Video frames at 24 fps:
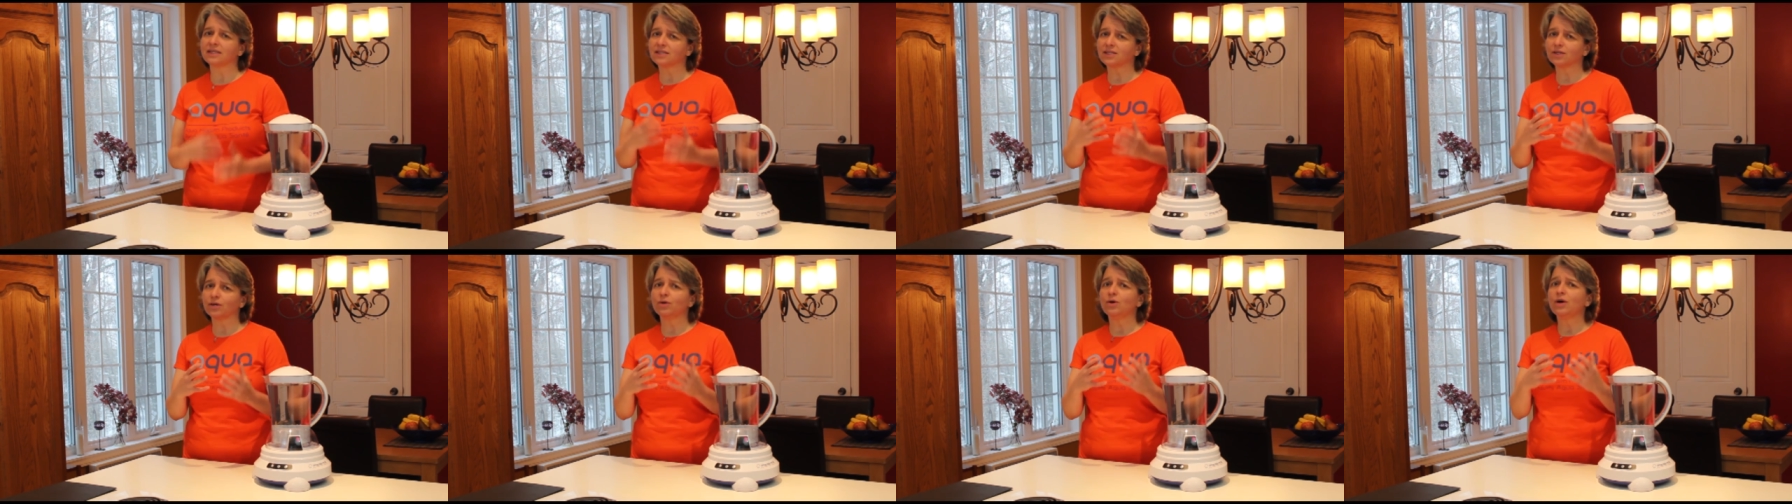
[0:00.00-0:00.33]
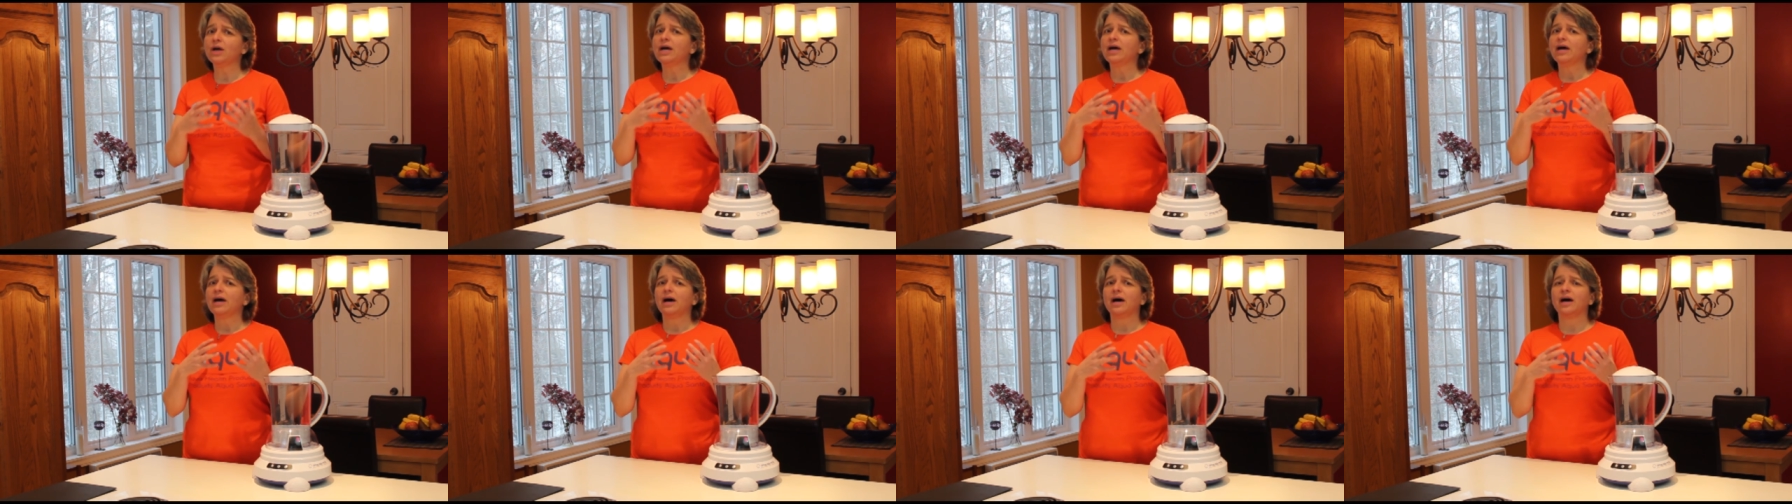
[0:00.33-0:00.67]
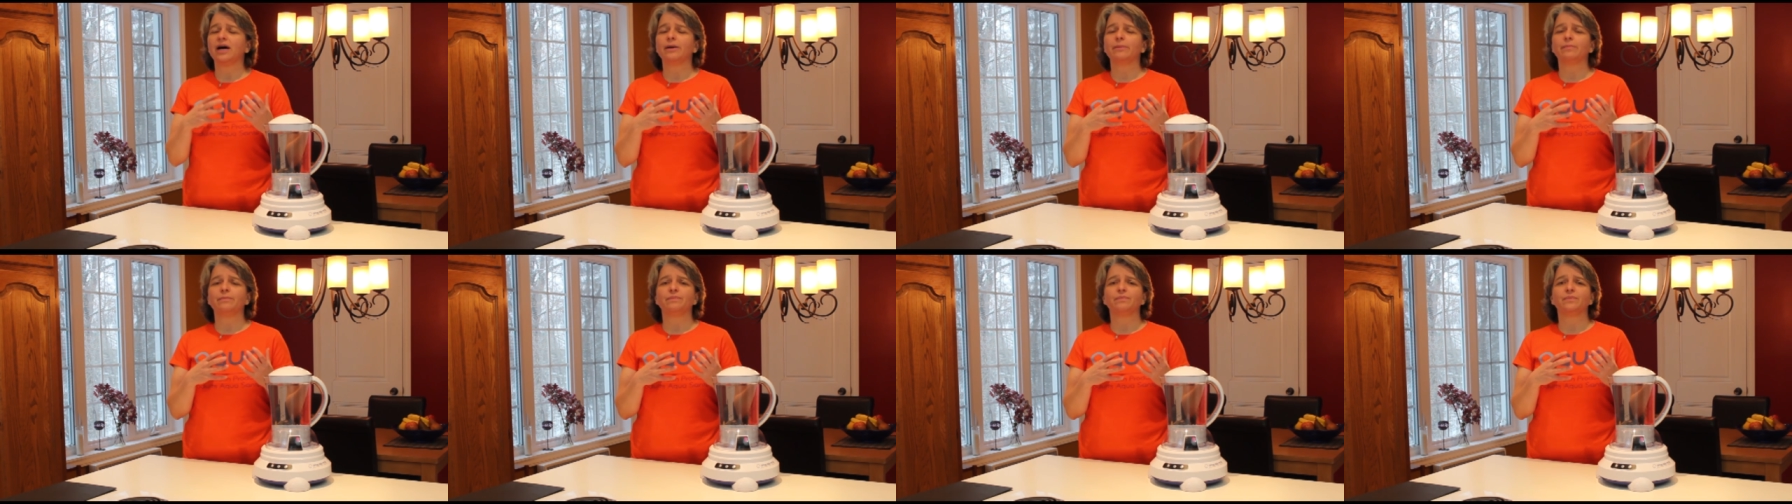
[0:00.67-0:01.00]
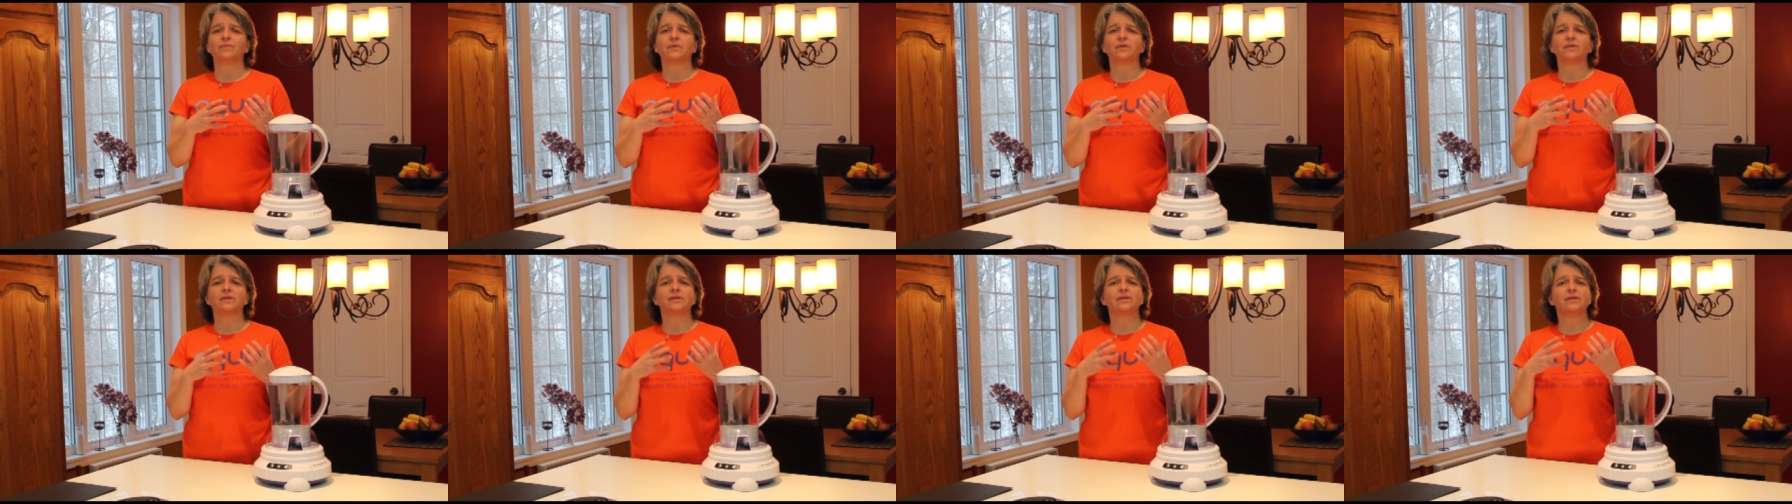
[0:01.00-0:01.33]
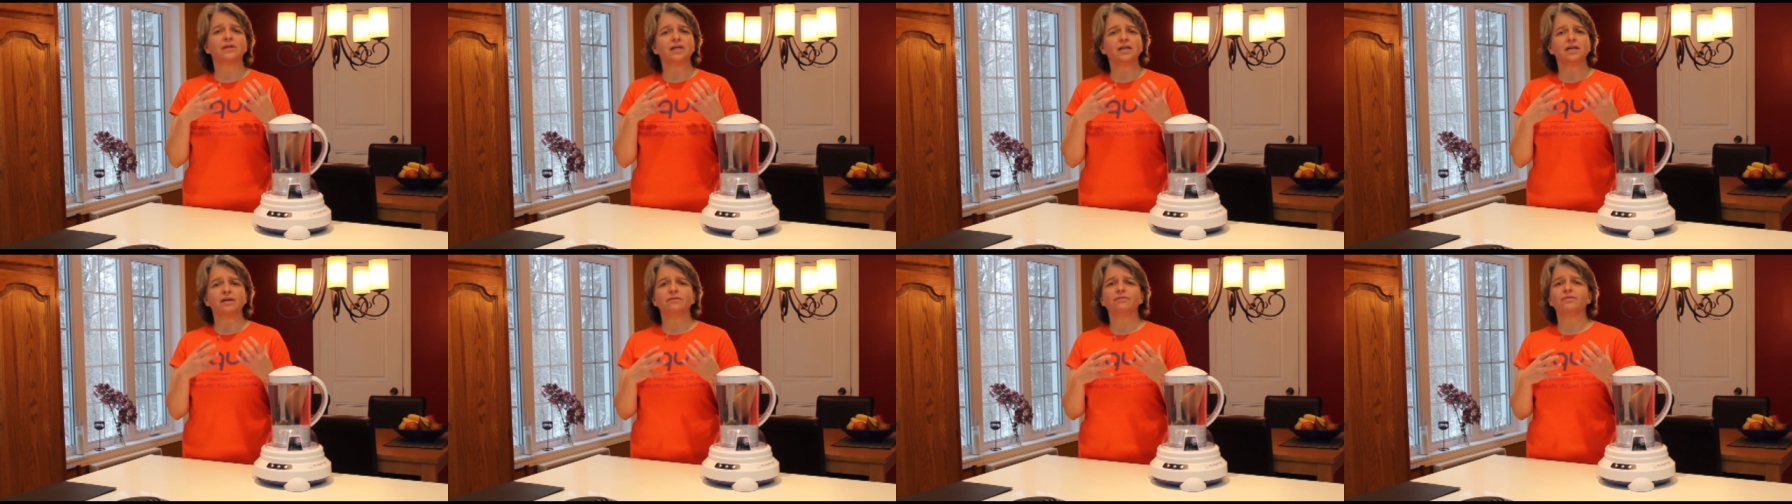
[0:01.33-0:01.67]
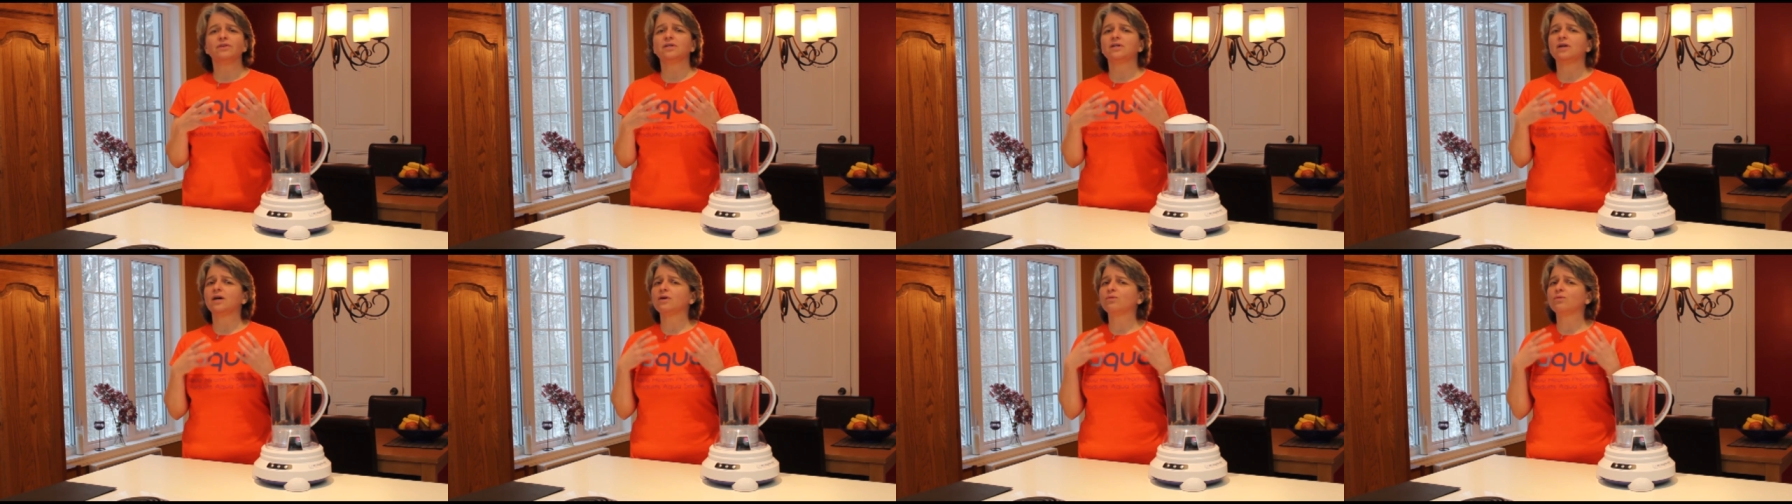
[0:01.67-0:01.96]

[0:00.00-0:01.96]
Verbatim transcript: So um, think of a,